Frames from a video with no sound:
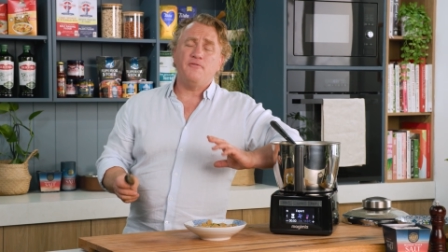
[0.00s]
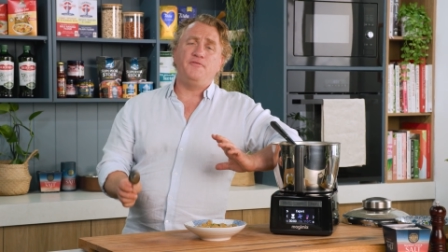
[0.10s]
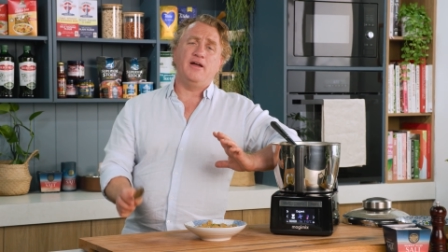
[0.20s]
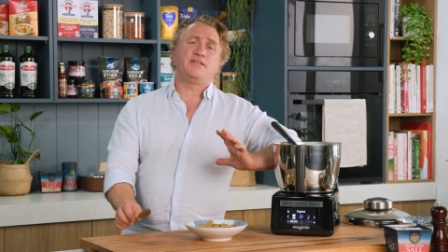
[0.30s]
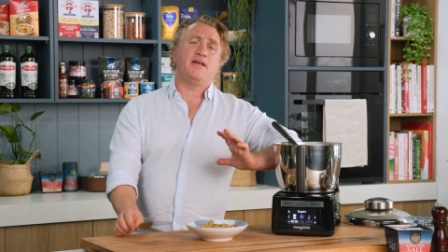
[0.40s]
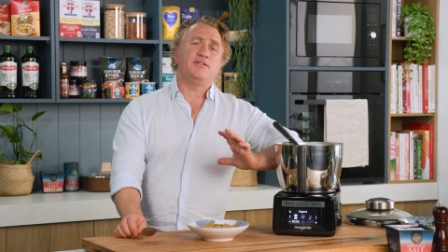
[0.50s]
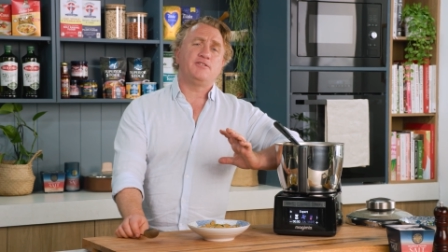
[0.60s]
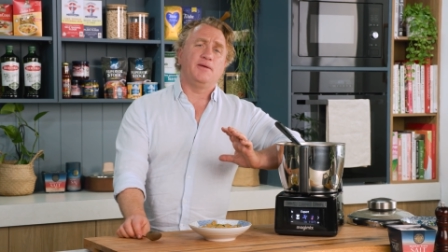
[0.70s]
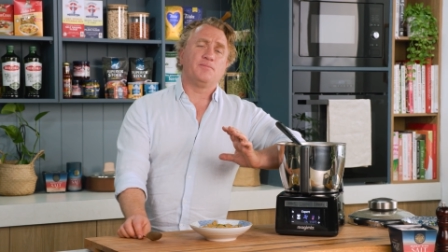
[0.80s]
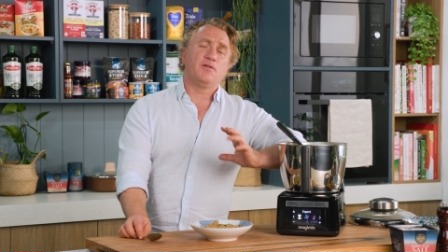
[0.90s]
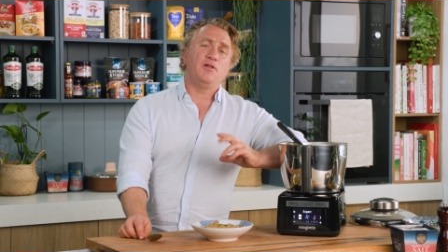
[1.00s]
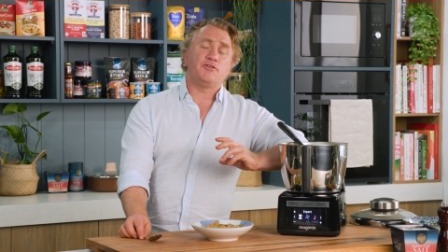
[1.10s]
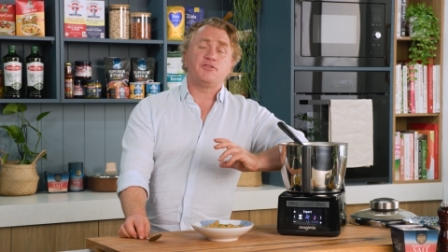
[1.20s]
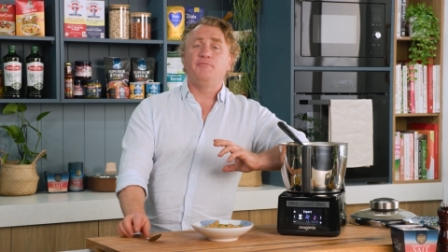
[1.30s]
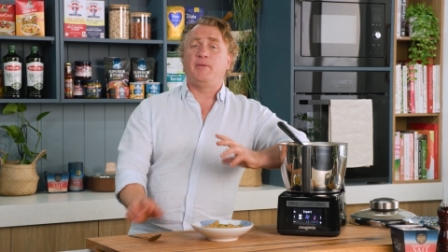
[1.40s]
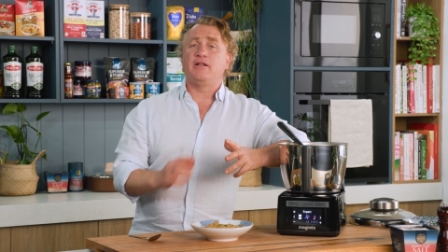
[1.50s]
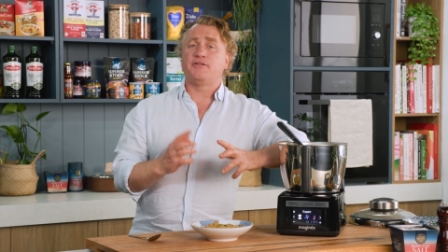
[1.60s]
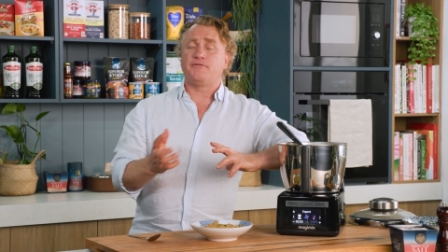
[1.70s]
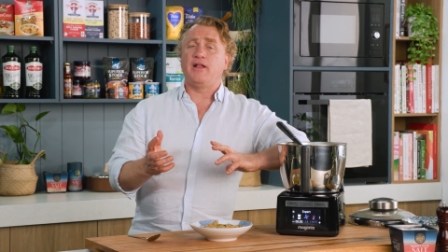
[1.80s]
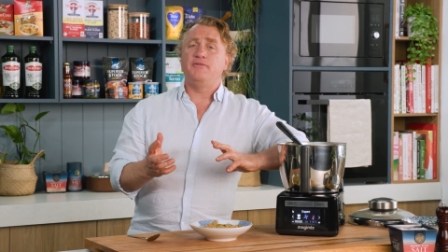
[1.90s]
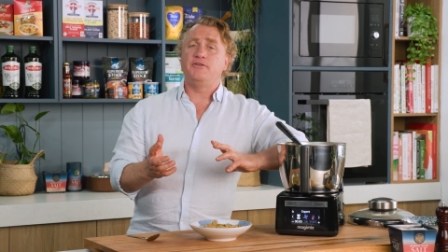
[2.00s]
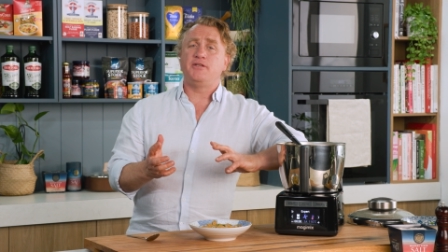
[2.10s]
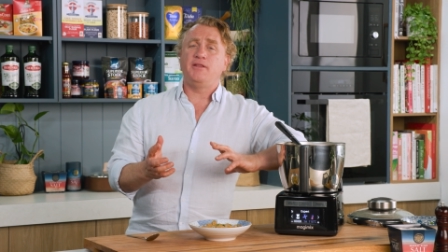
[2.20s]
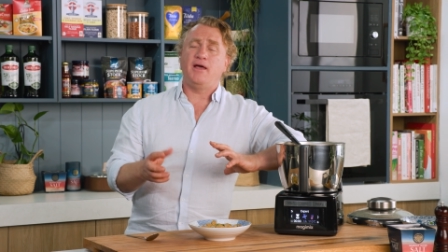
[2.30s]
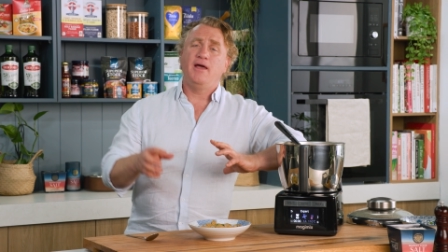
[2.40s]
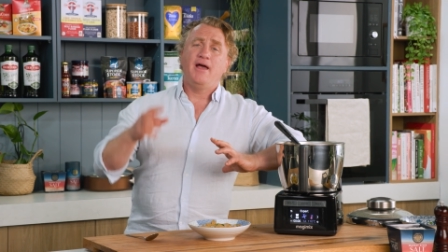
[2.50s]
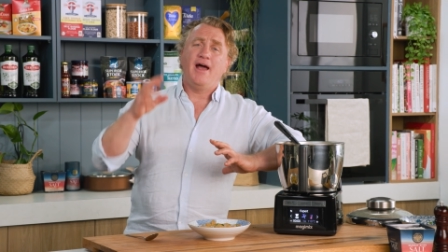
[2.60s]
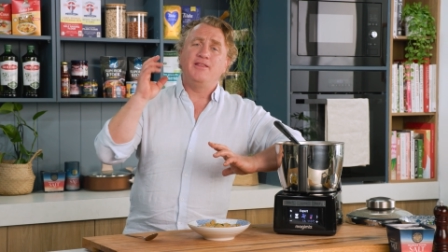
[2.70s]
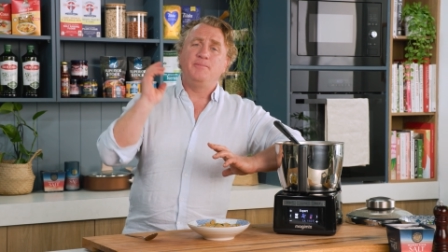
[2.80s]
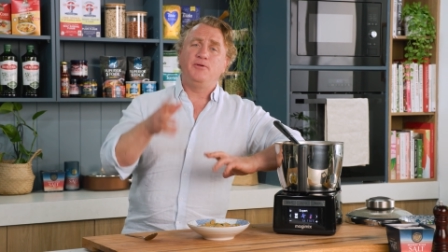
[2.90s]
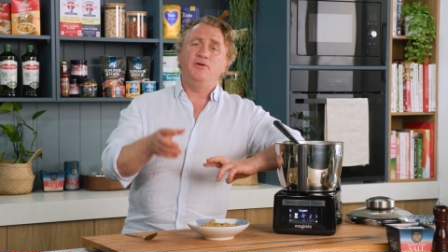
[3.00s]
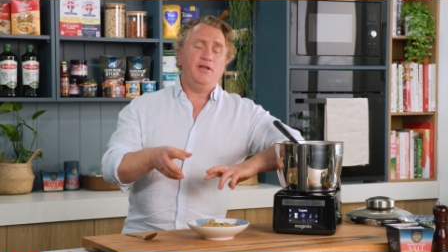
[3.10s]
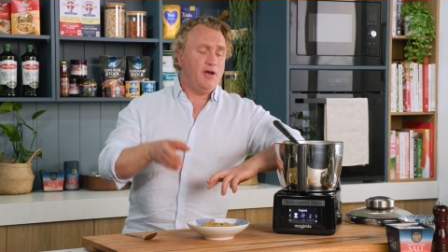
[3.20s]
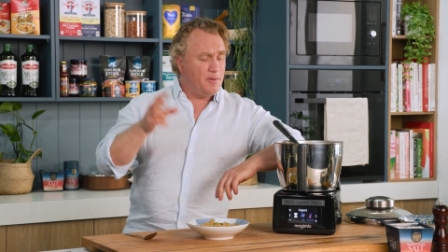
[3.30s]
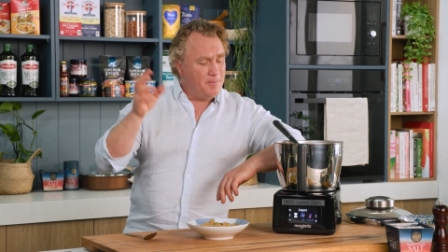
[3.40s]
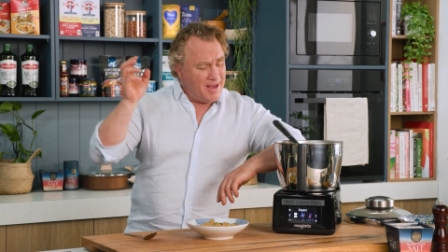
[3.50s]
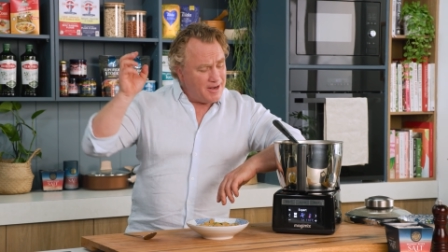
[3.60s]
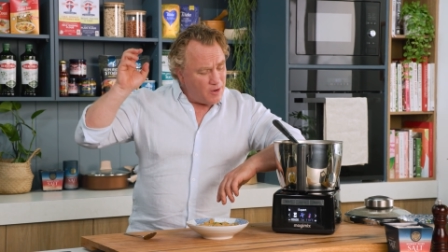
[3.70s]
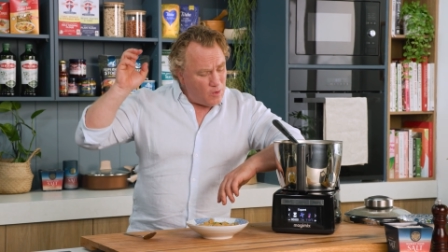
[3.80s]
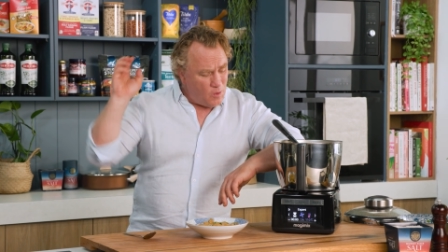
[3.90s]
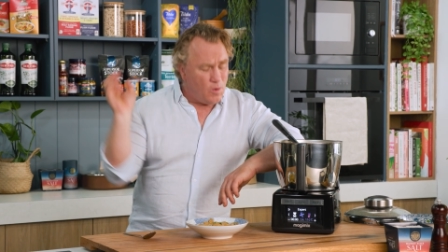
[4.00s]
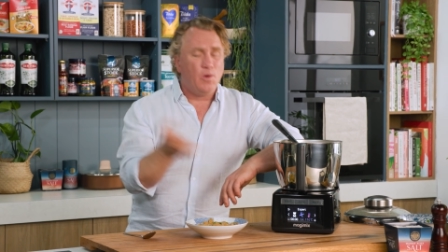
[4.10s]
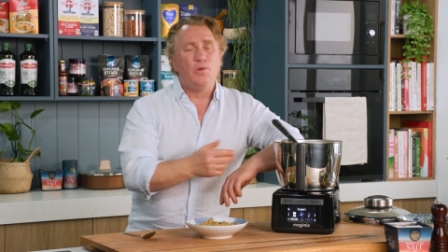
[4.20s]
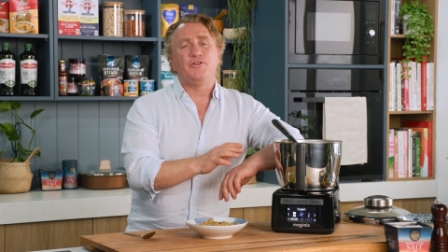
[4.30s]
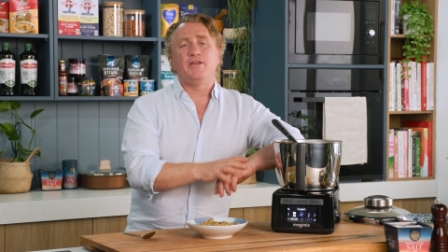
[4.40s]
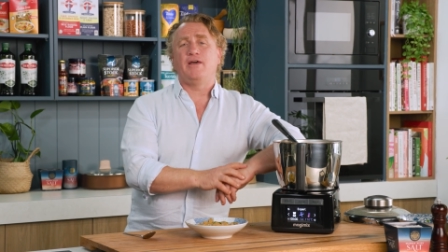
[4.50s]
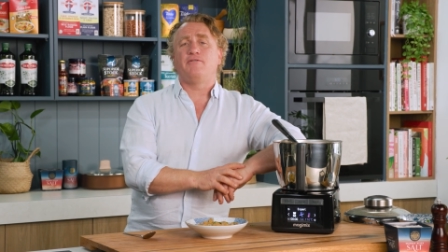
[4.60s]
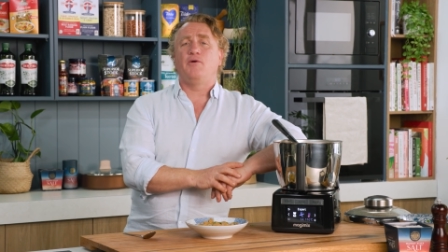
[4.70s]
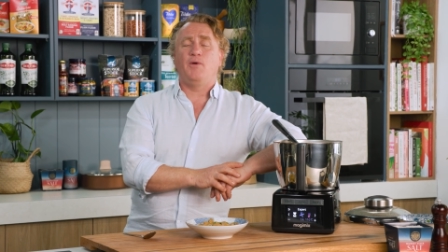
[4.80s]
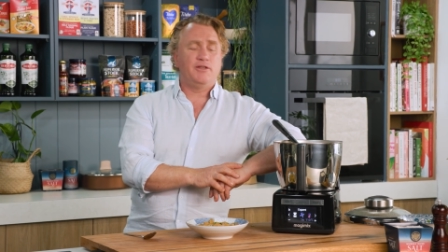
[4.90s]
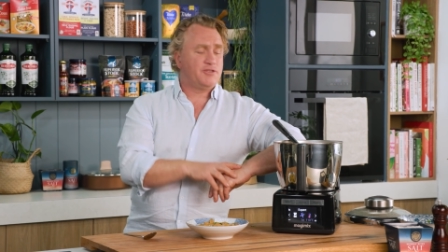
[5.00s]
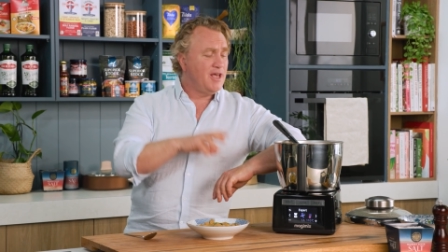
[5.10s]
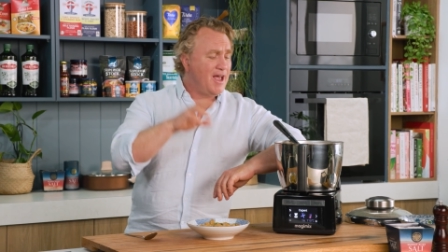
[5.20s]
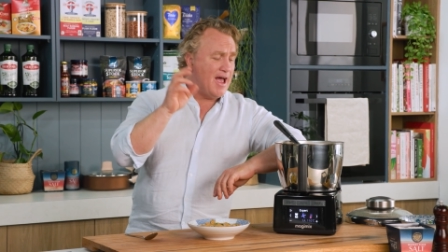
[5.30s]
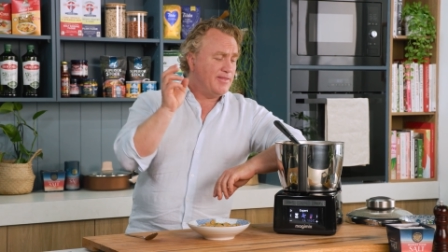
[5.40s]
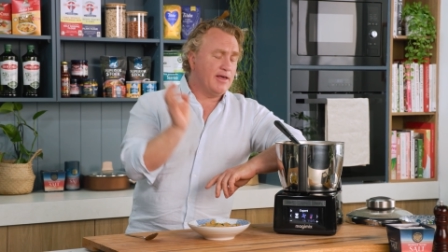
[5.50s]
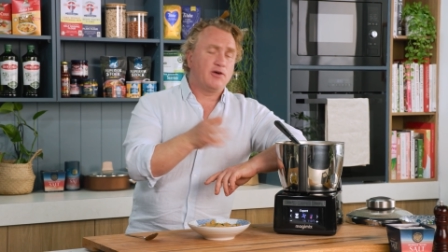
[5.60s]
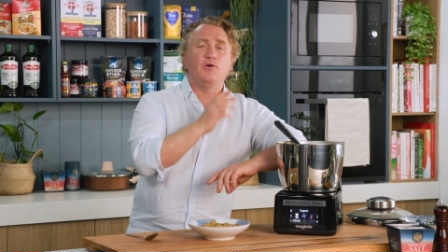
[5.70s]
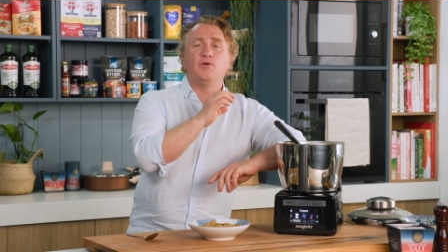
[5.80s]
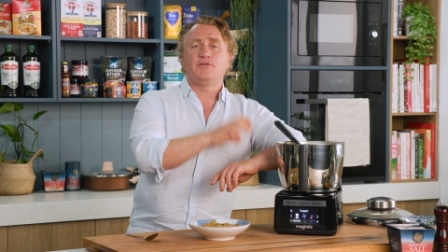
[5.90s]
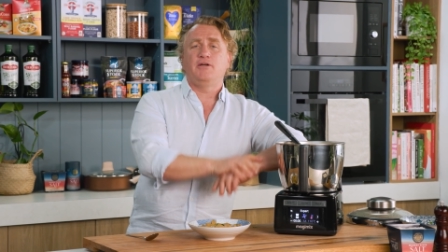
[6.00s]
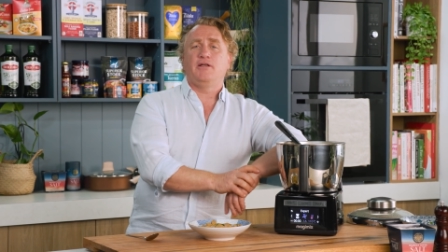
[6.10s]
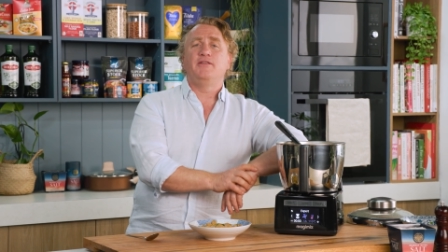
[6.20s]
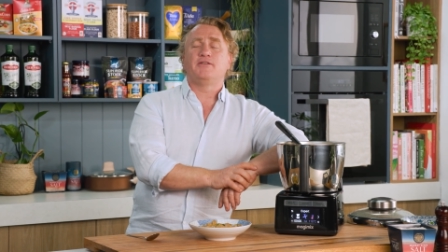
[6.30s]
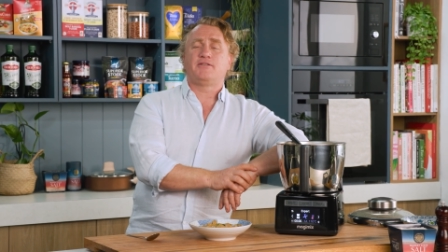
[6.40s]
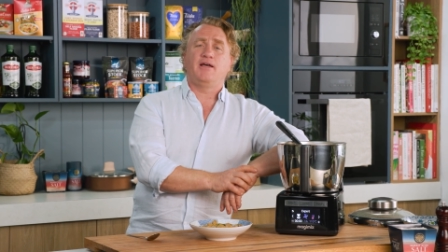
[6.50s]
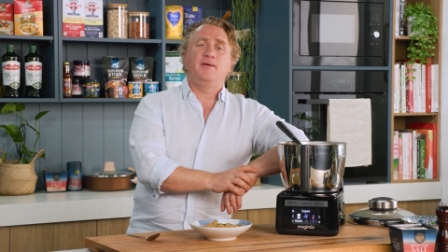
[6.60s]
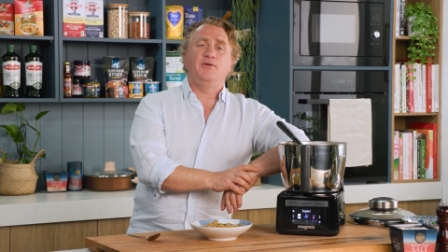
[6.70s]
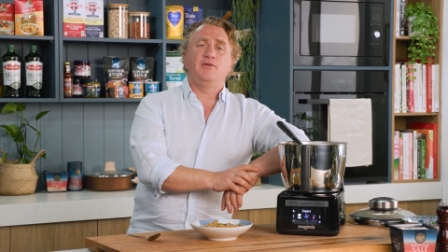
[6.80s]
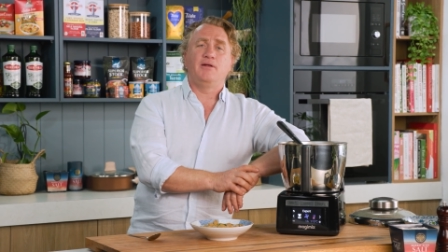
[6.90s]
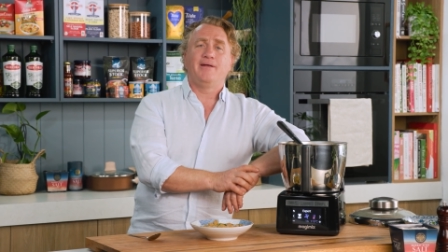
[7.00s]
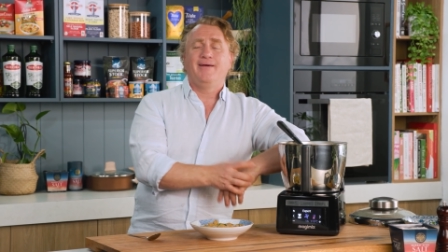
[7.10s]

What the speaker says: Fantastic. Lots of balanced flavours in there. And the beauty, I made it all together at once and then cooked it in the same unit.